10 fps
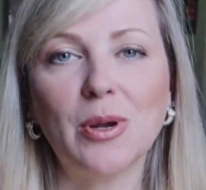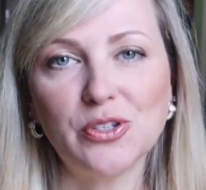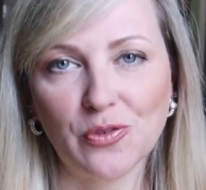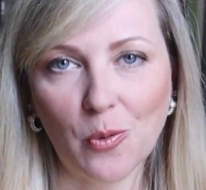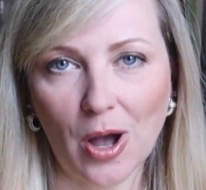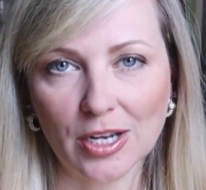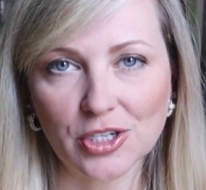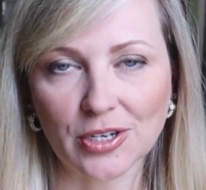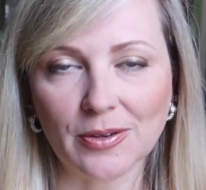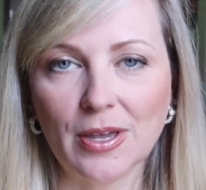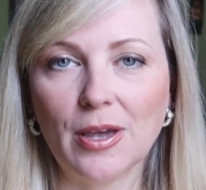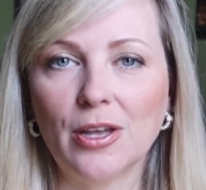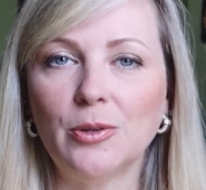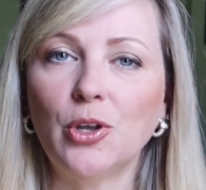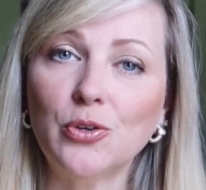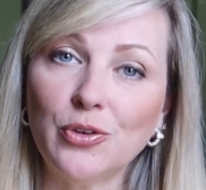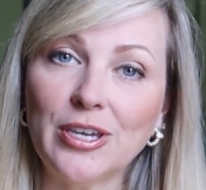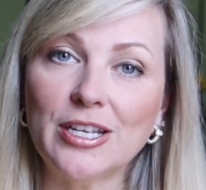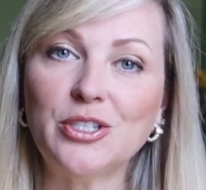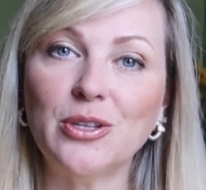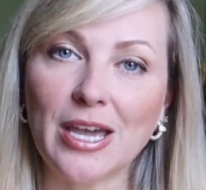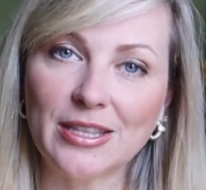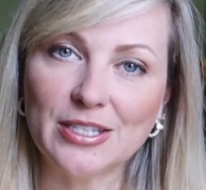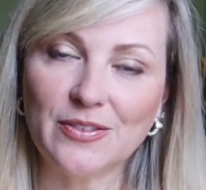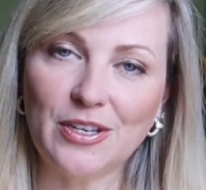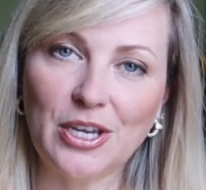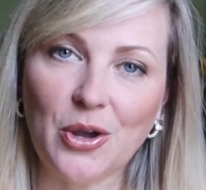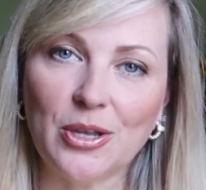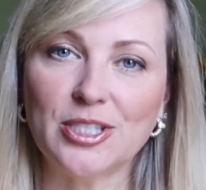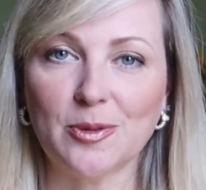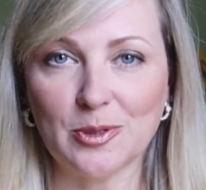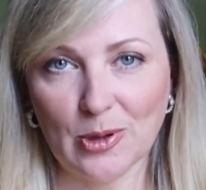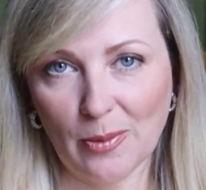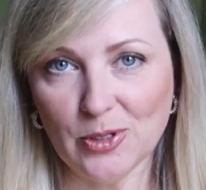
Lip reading: much for watching. Don't forget to like this video and subscribe